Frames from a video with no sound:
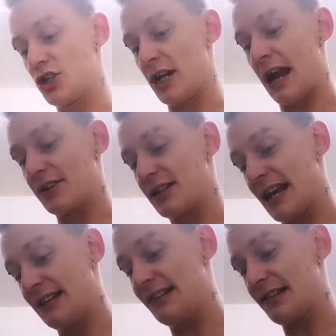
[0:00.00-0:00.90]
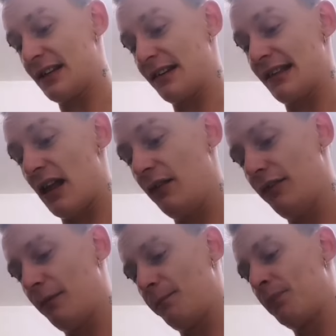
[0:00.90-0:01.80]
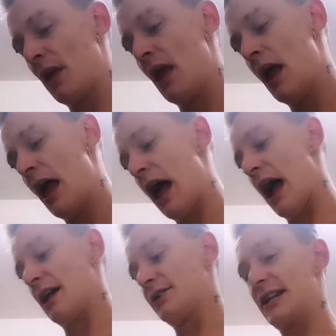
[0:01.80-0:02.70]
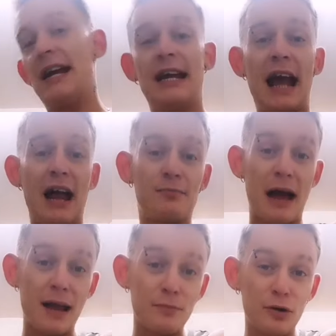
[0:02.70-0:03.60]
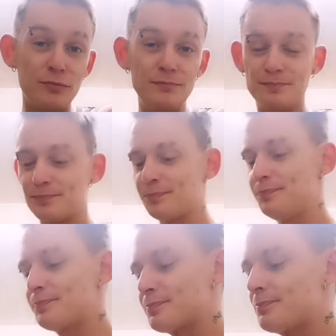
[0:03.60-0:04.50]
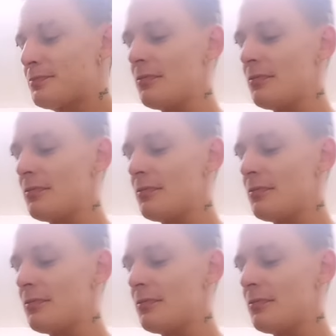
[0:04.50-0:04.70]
Which she had kids herself, and he had my mum,